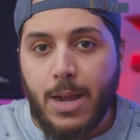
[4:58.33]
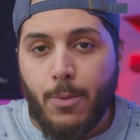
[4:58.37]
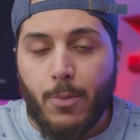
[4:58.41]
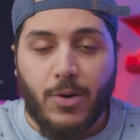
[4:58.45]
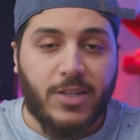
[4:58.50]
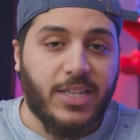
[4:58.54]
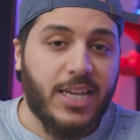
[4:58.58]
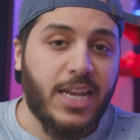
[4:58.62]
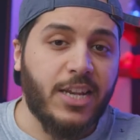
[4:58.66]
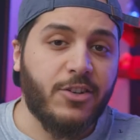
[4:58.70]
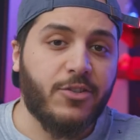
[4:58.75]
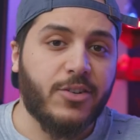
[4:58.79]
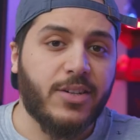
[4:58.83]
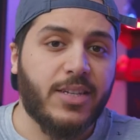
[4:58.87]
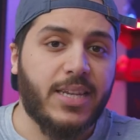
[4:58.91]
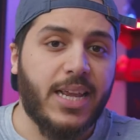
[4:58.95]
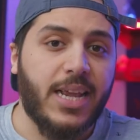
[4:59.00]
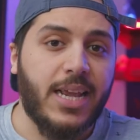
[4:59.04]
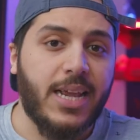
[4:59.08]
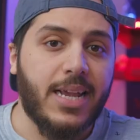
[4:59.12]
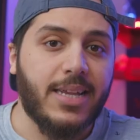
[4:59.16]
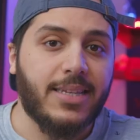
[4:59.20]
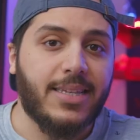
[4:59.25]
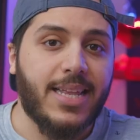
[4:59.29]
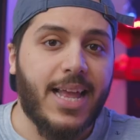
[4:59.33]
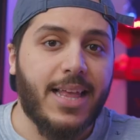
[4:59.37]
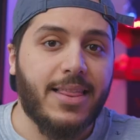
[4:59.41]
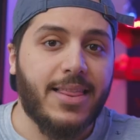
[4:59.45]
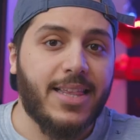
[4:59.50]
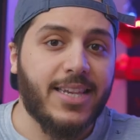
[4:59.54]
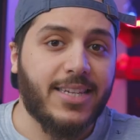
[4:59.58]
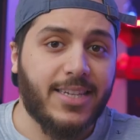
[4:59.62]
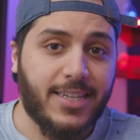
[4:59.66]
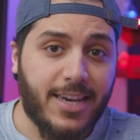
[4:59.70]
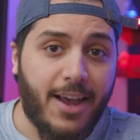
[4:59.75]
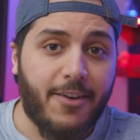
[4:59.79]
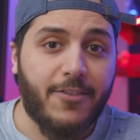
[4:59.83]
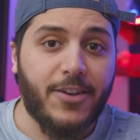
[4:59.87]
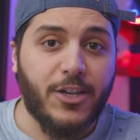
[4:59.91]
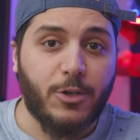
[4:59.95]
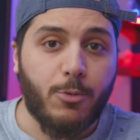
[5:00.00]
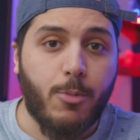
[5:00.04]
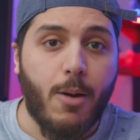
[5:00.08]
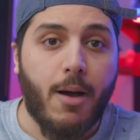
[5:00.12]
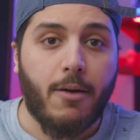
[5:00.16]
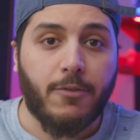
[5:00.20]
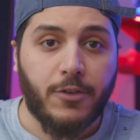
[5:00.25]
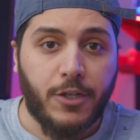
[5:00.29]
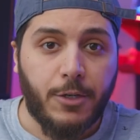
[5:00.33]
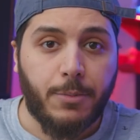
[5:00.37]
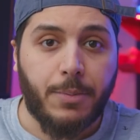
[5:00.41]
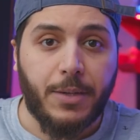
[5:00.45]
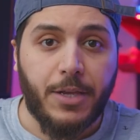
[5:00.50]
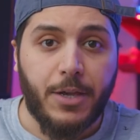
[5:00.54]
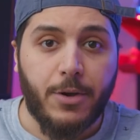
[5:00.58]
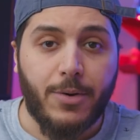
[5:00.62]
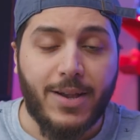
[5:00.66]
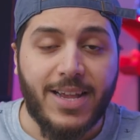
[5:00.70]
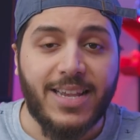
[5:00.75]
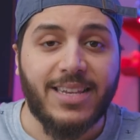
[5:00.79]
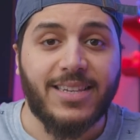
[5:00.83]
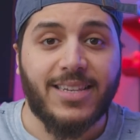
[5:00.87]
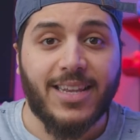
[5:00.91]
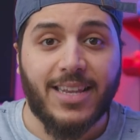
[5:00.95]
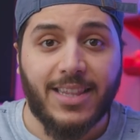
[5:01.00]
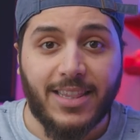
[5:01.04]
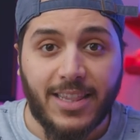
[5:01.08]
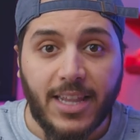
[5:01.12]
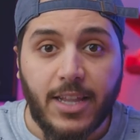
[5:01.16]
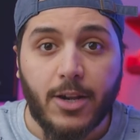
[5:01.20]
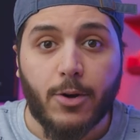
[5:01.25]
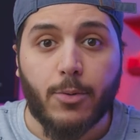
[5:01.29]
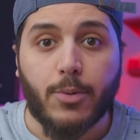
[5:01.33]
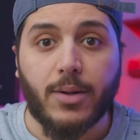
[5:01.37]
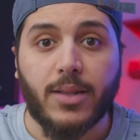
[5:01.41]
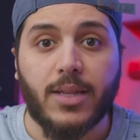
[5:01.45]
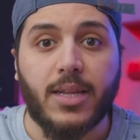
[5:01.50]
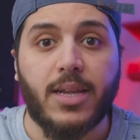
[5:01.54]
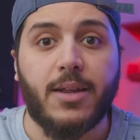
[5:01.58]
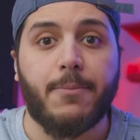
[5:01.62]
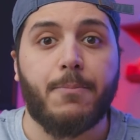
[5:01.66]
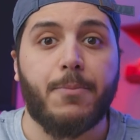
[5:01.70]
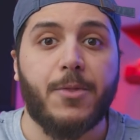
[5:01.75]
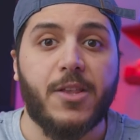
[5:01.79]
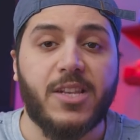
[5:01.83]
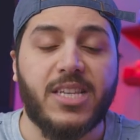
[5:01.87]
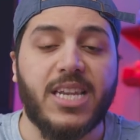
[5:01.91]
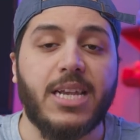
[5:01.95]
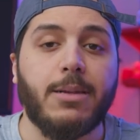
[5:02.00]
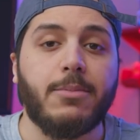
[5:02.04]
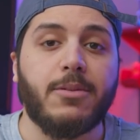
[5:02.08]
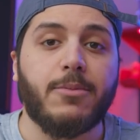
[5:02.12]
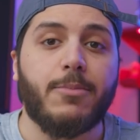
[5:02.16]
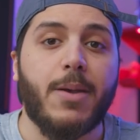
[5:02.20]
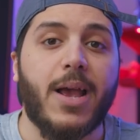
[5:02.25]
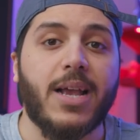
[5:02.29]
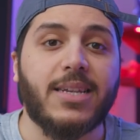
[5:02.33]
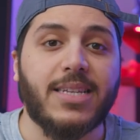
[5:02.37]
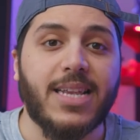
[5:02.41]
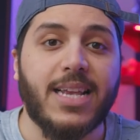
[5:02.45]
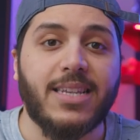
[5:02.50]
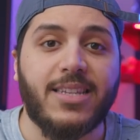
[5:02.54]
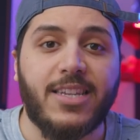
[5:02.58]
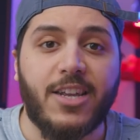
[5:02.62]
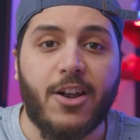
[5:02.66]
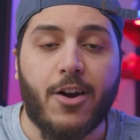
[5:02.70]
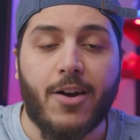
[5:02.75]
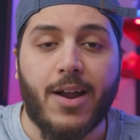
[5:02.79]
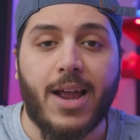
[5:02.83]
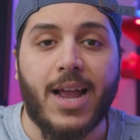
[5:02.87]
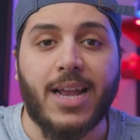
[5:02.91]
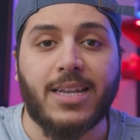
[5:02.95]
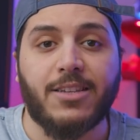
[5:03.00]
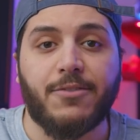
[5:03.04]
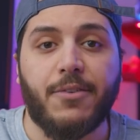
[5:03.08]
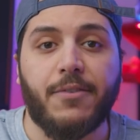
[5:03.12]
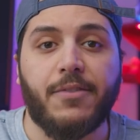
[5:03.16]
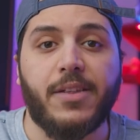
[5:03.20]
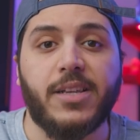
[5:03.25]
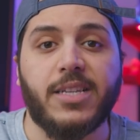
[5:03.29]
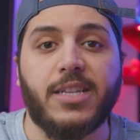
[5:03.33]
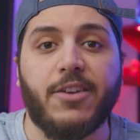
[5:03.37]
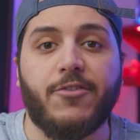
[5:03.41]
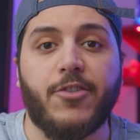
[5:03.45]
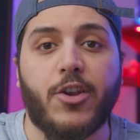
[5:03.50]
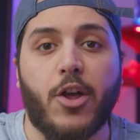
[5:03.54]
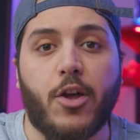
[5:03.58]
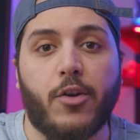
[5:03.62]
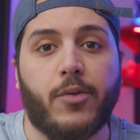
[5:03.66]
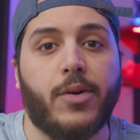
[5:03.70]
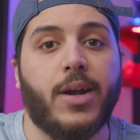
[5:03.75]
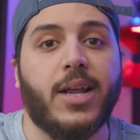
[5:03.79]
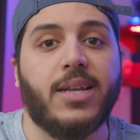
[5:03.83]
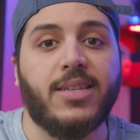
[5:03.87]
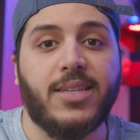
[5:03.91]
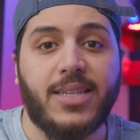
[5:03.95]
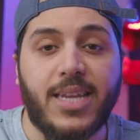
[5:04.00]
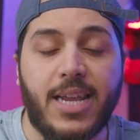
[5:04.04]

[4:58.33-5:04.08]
What's interesting is that this Navi twelve G P U is literally the same specs as the R X fifty-seven hundred X